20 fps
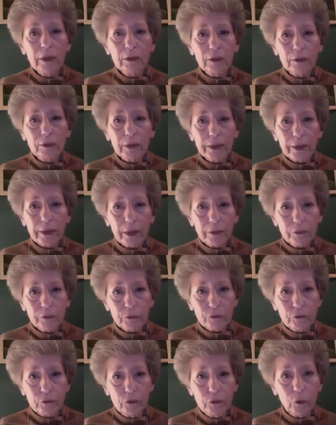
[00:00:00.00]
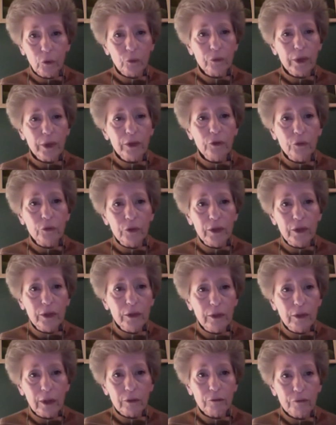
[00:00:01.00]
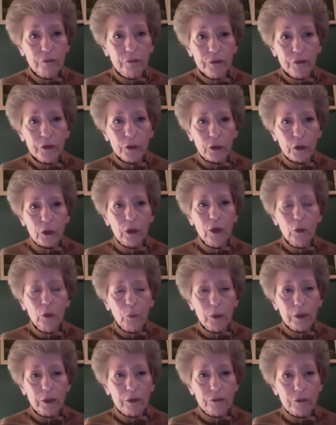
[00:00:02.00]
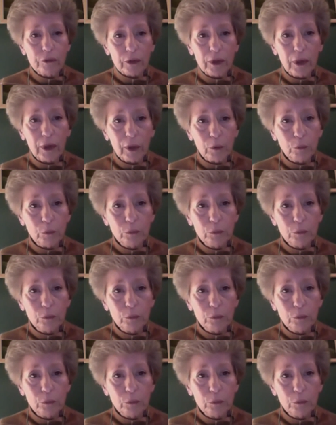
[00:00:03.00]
to let others know that you need not fear what is to come.